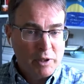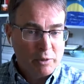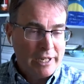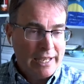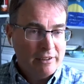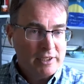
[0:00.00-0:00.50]

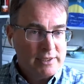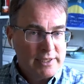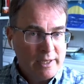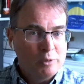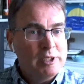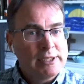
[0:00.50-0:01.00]
but the reality
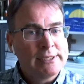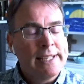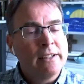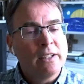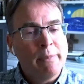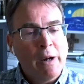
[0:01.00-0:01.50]
is they only
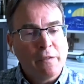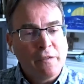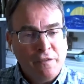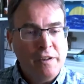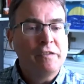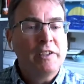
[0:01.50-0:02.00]
sell
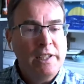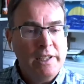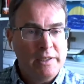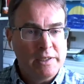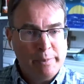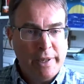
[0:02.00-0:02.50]
about
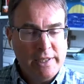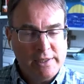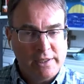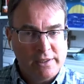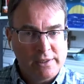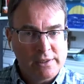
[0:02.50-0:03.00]
15
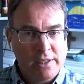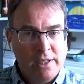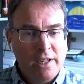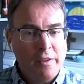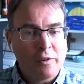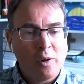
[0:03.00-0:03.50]

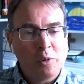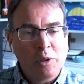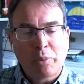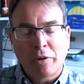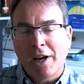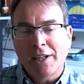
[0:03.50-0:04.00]
spaces and they're
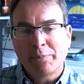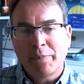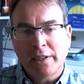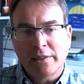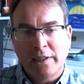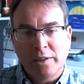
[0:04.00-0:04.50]
only
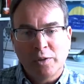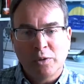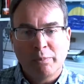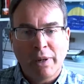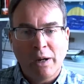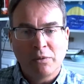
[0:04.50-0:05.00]
prospecting
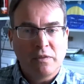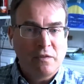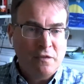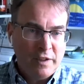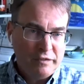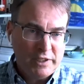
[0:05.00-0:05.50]
to about
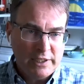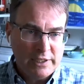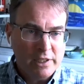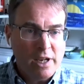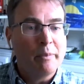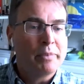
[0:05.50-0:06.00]

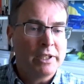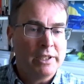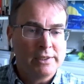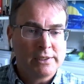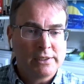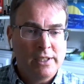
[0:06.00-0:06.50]
50
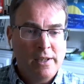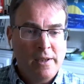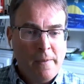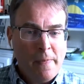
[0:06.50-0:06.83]
companies.